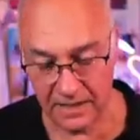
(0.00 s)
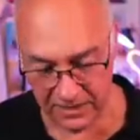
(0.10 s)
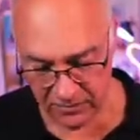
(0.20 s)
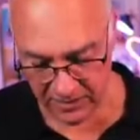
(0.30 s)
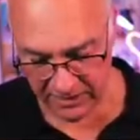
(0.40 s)

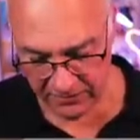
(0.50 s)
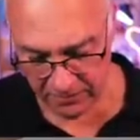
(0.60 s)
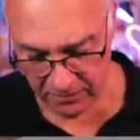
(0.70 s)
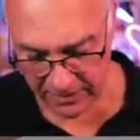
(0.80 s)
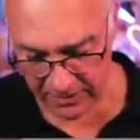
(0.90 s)
don't really have the
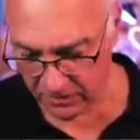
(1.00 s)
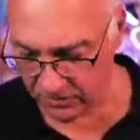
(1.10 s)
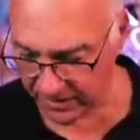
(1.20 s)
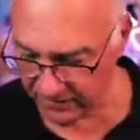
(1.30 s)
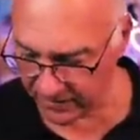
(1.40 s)
bright
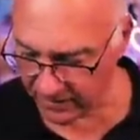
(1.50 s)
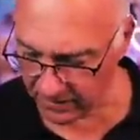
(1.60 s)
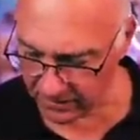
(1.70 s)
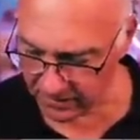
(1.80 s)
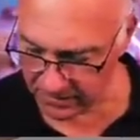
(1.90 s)
gravy color